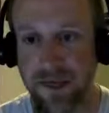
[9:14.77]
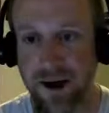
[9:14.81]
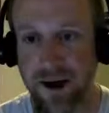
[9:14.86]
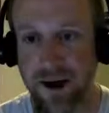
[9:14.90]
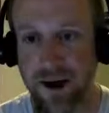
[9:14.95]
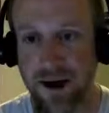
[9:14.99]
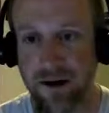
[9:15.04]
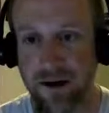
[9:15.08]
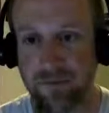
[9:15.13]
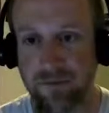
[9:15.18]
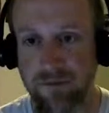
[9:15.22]

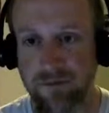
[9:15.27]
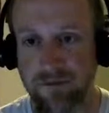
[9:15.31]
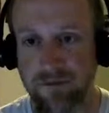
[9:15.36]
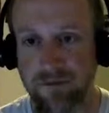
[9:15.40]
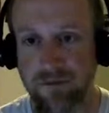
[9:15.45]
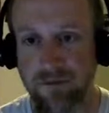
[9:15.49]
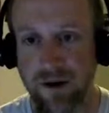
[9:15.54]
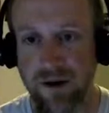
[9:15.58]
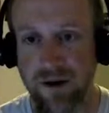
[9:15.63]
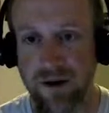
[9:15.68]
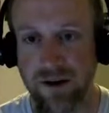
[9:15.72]
Uh,
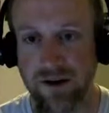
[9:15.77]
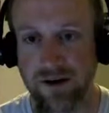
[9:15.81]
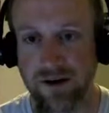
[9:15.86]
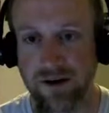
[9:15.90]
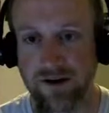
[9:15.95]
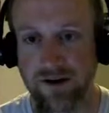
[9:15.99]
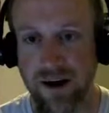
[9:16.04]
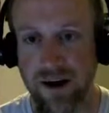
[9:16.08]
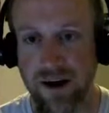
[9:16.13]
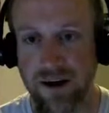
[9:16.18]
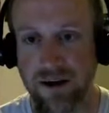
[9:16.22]
focus
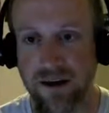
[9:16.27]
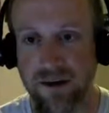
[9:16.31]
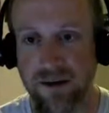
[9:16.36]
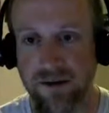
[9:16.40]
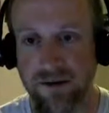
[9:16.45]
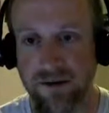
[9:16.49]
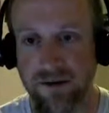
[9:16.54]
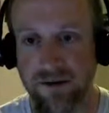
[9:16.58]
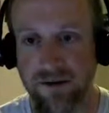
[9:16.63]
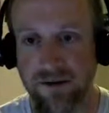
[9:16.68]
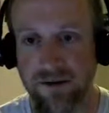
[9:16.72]

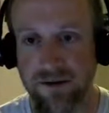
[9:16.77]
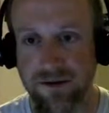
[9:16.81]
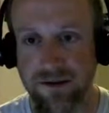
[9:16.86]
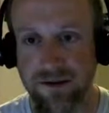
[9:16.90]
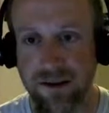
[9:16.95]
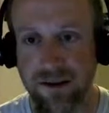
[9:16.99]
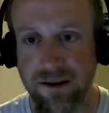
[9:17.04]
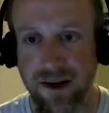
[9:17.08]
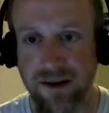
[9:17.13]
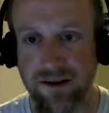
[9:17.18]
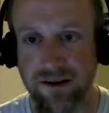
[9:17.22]
fire
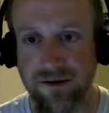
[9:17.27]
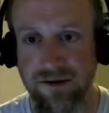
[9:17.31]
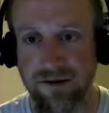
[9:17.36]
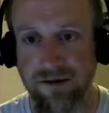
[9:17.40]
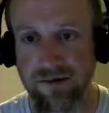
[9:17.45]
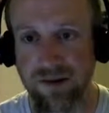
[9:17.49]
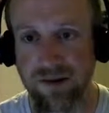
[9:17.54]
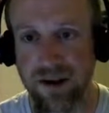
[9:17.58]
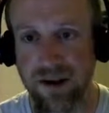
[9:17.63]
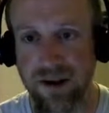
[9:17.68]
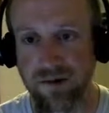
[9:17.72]
on
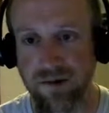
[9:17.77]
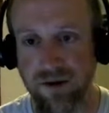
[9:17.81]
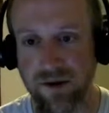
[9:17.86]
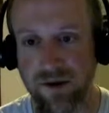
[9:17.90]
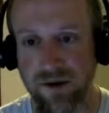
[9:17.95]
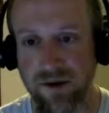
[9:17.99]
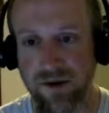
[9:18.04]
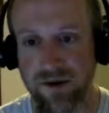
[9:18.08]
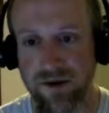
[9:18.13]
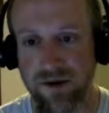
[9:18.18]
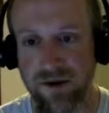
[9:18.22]

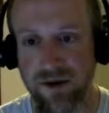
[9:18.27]
people